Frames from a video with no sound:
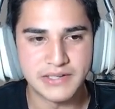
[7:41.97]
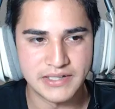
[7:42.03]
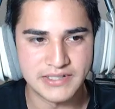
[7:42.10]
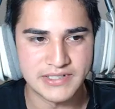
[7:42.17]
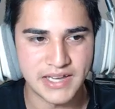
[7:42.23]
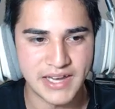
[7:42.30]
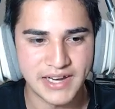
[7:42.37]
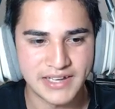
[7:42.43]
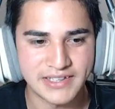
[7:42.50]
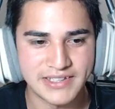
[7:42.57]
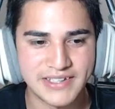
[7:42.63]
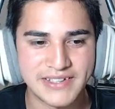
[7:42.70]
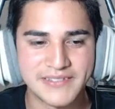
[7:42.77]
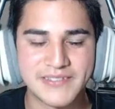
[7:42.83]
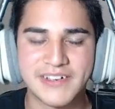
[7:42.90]

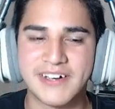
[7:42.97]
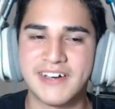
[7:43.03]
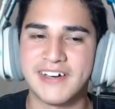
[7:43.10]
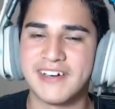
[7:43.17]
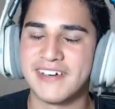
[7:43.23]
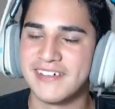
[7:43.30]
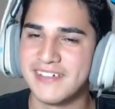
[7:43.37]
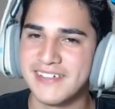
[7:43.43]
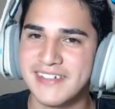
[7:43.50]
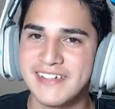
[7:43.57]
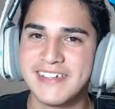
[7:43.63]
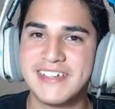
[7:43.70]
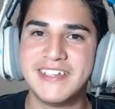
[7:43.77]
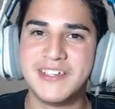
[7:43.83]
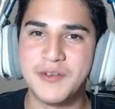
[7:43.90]
Exactly. Ah, oh,
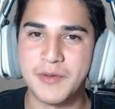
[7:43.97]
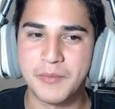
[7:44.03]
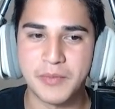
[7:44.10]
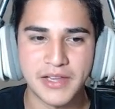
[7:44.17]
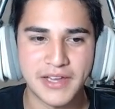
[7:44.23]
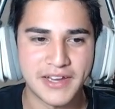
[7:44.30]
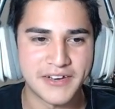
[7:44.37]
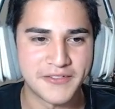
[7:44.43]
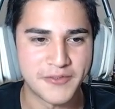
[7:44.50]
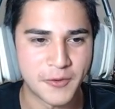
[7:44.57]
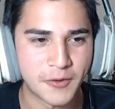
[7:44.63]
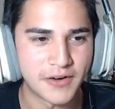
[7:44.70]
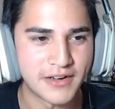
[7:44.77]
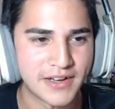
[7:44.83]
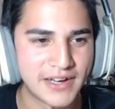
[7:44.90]
you had planned
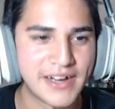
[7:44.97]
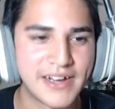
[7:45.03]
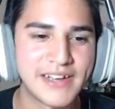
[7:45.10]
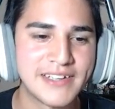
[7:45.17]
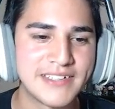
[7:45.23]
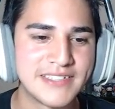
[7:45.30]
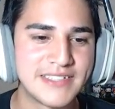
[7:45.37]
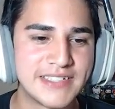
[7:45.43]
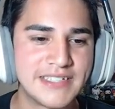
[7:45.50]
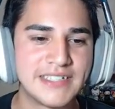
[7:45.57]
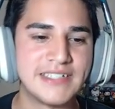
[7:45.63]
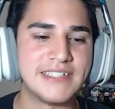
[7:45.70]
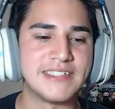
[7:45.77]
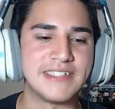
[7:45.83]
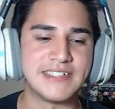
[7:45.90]
for it. I
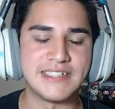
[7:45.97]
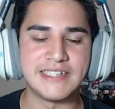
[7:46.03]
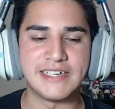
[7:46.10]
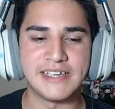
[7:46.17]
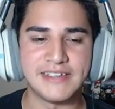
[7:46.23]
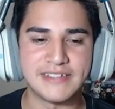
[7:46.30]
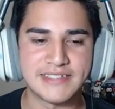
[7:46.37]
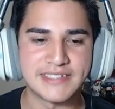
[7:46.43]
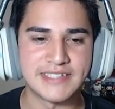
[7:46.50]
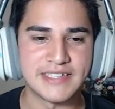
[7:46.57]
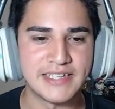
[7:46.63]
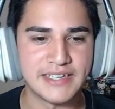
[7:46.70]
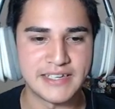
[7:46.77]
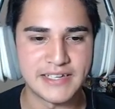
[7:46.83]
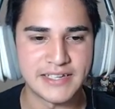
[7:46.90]
see. Sneaky,
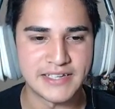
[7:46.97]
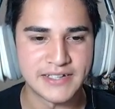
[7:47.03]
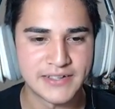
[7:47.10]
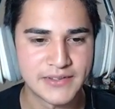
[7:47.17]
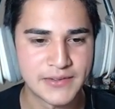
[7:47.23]
sneaky.